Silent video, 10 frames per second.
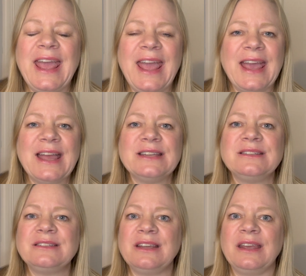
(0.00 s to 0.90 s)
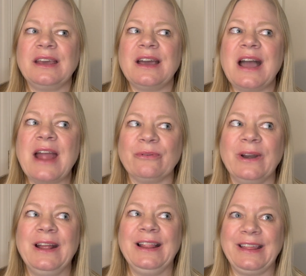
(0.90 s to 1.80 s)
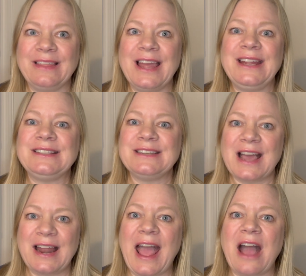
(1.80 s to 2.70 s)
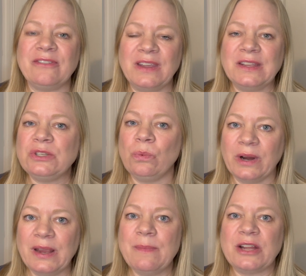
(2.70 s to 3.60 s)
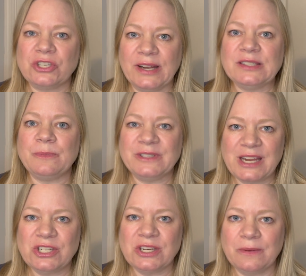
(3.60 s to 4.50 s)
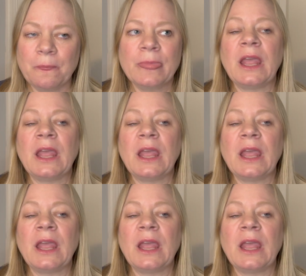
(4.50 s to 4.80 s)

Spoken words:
And I really liked not having to worry about transportation.